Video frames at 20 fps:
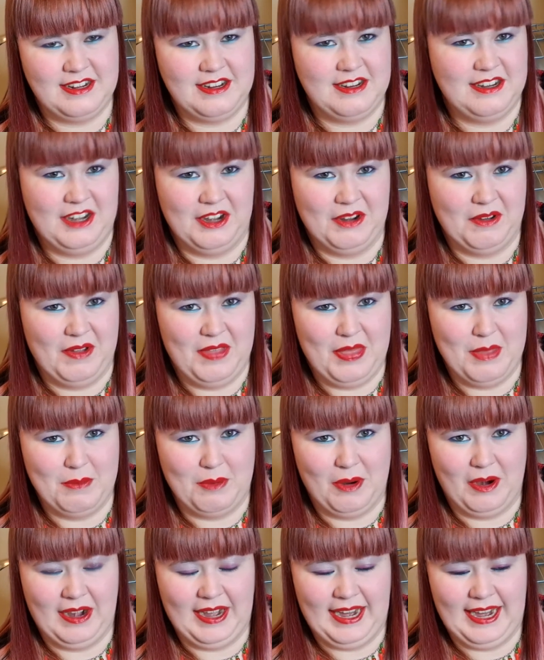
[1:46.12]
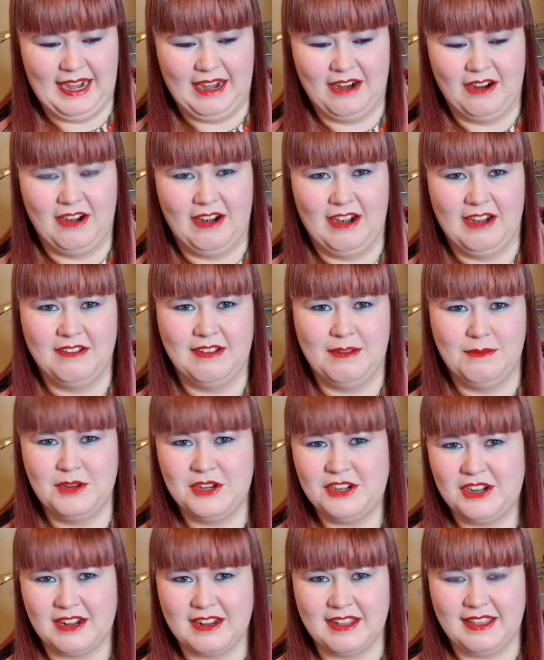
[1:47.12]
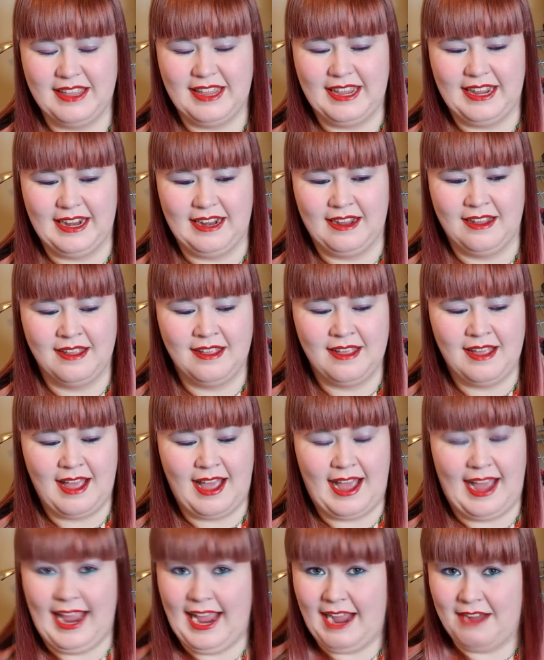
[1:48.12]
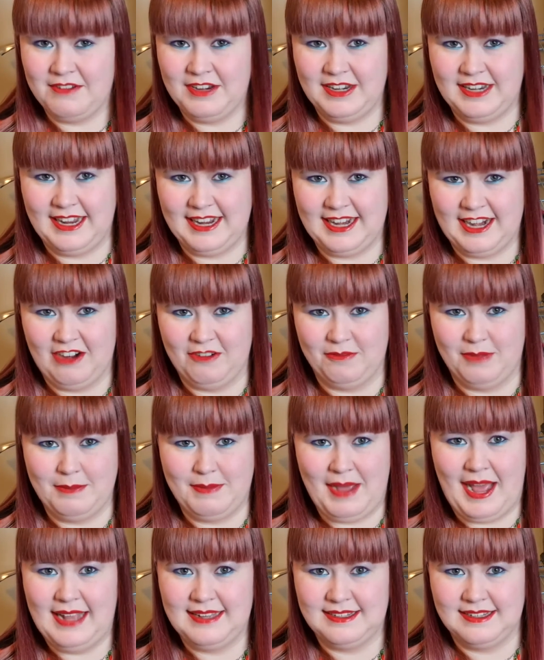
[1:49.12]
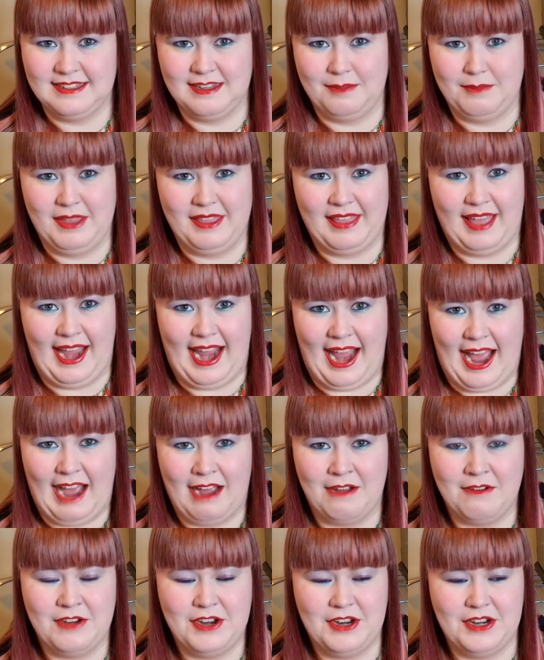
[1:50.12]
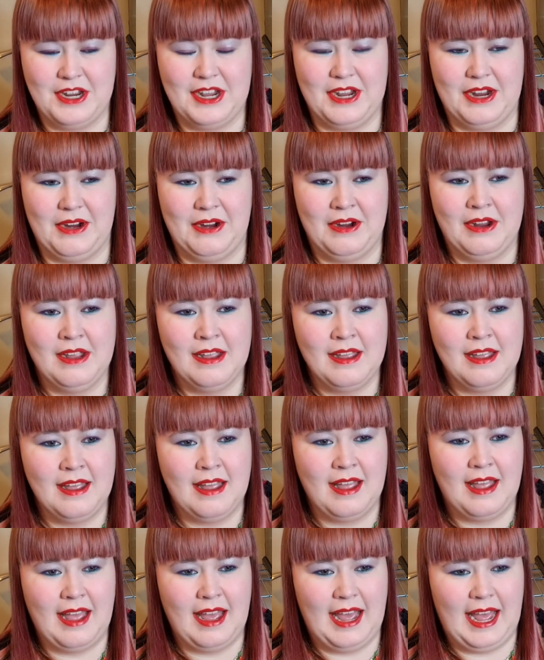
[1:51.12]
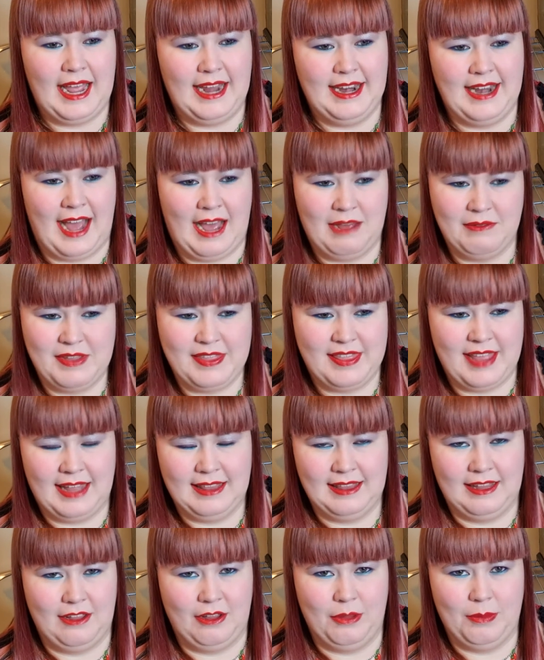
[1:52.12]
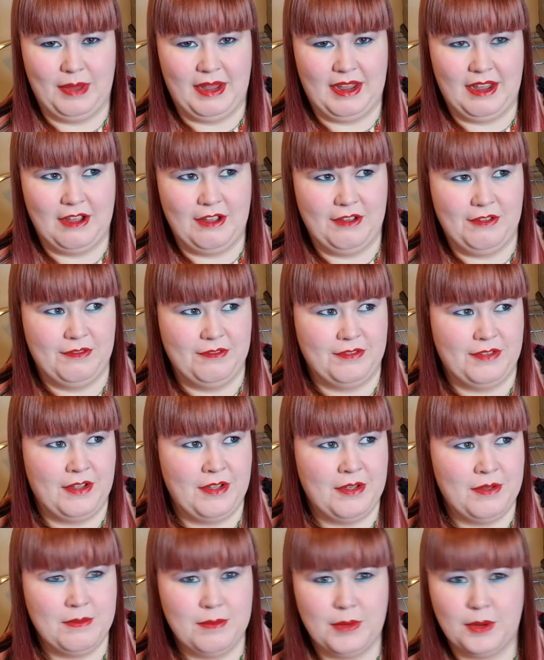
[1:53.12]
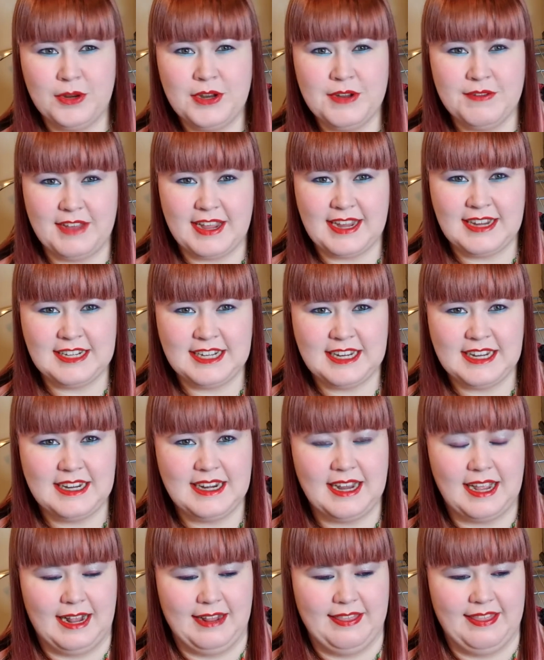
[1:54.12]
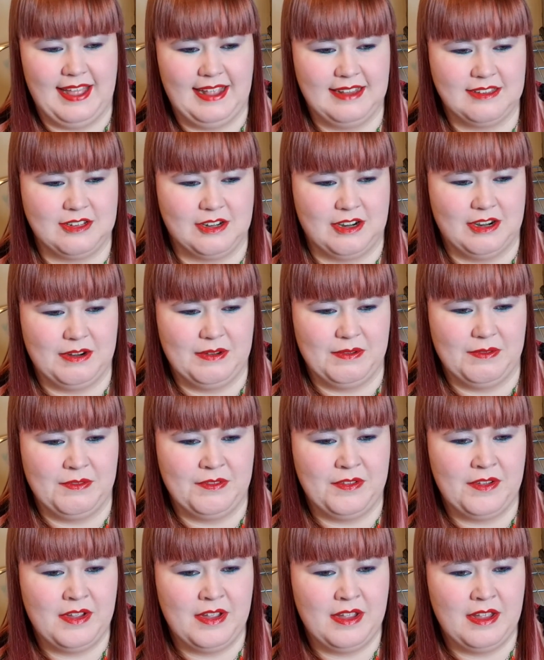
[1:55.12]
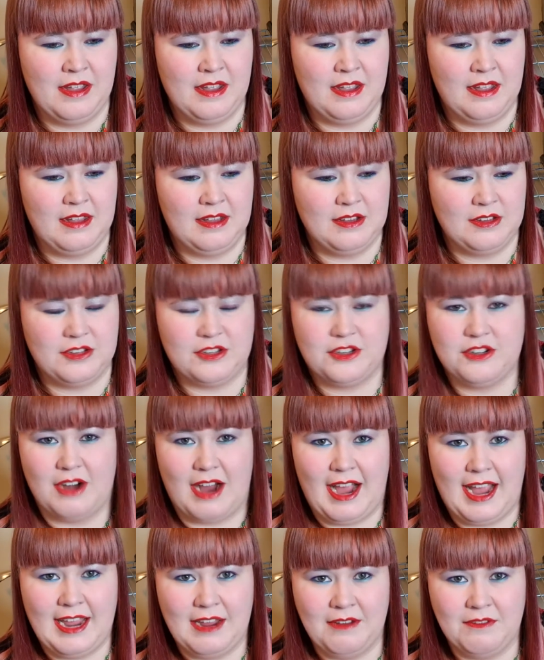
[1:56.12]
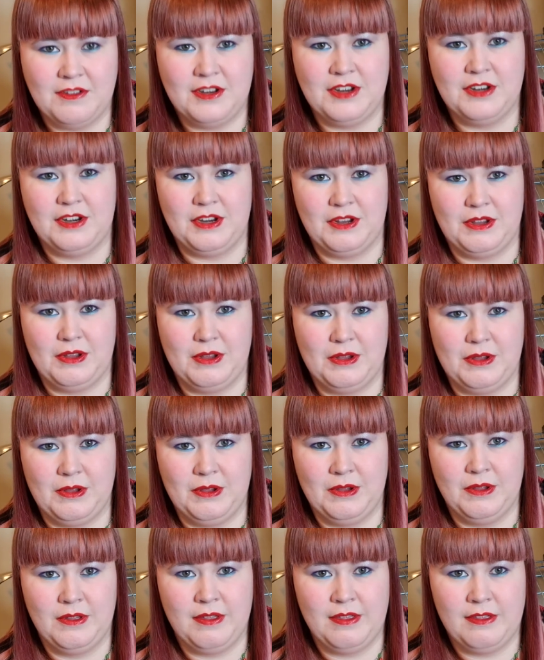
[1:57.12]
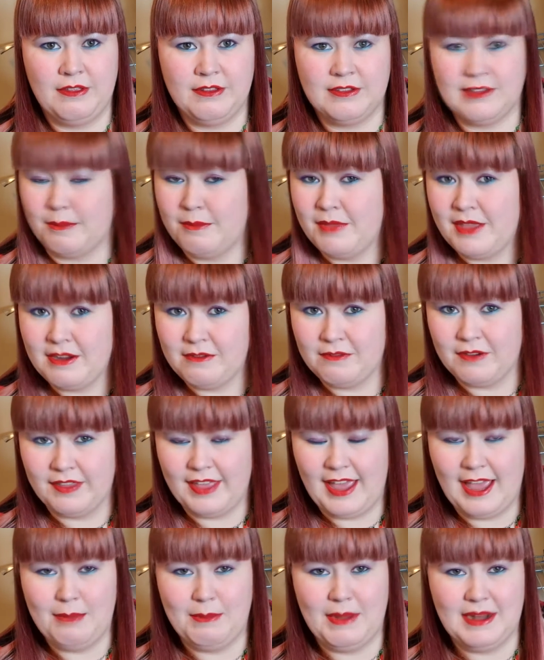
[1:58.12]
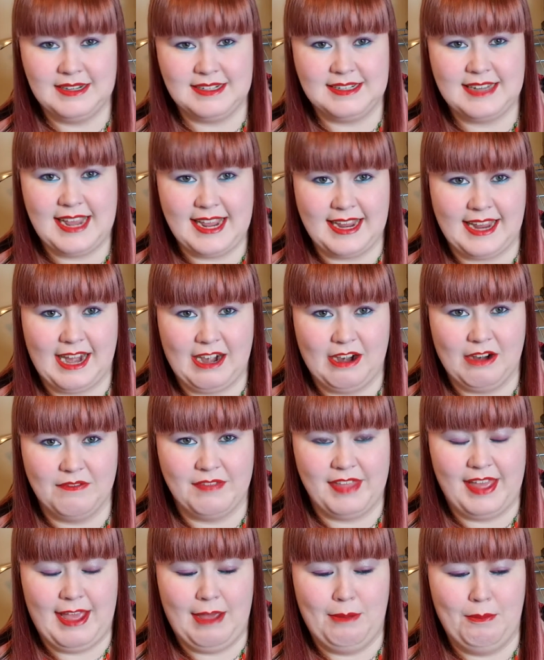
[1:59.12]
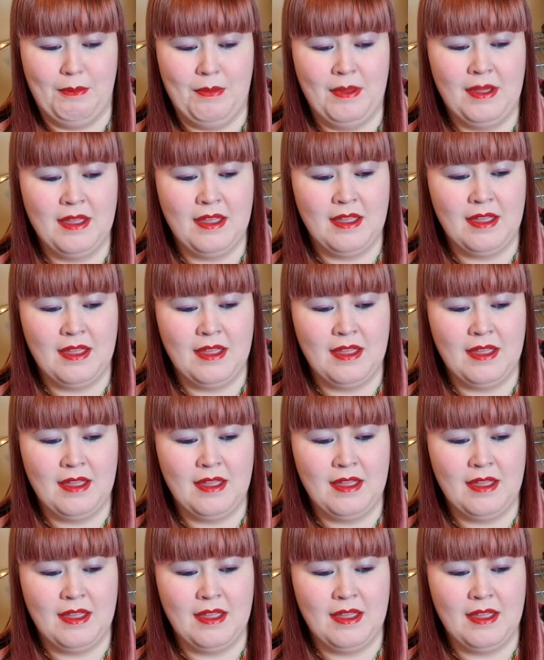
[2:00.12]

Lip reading: you know, in the morning, or if I'm struggling, I have to take care of my pets. It's something that I have to do. And having that little bit of motivation and that sort of strive to do something for them and to take care of them